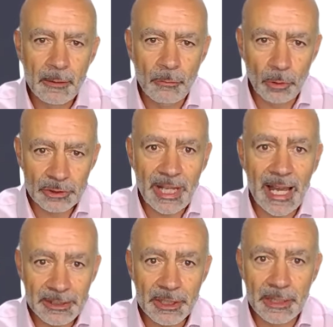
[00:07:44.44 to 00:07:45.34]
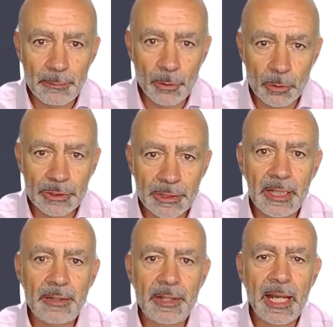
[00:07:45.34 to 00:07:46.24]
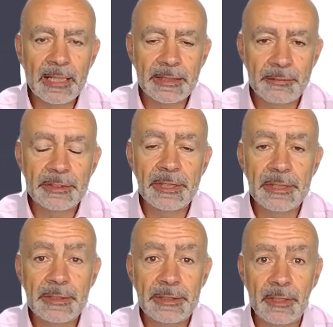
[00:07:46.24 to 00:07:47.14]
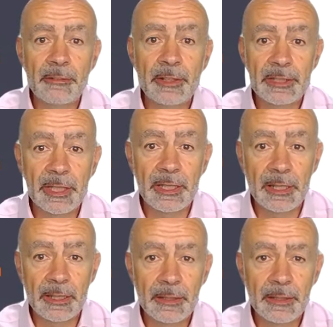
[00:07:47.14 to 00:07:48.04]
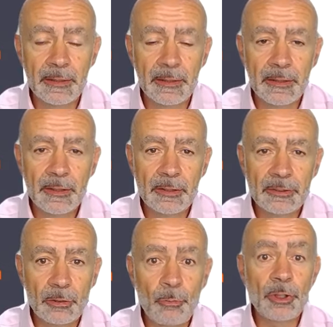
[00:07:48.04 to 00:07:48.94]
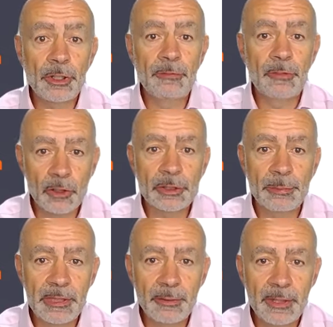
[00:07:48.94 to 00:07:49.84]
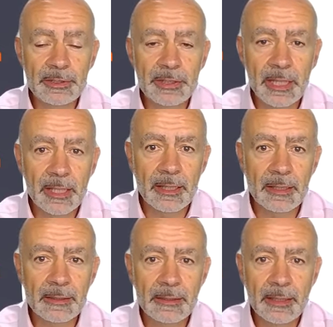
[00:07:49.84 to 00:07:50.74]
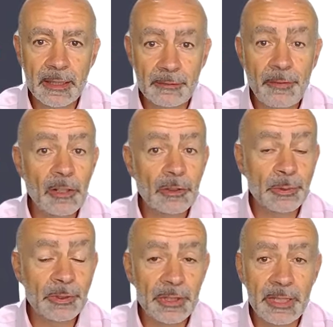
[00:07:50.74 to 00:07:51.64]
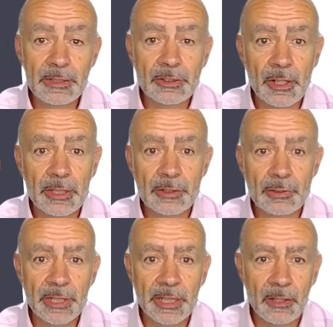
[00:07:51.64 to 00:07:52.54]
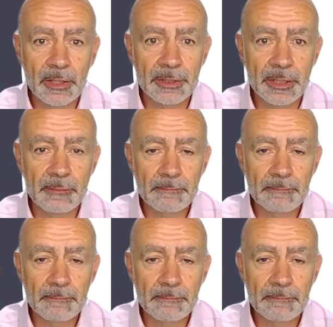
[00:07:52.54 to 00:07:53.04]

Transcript: What's actually important are the activities that you're undertaking. So what you've got to be doing is seeking advancement in science or technology.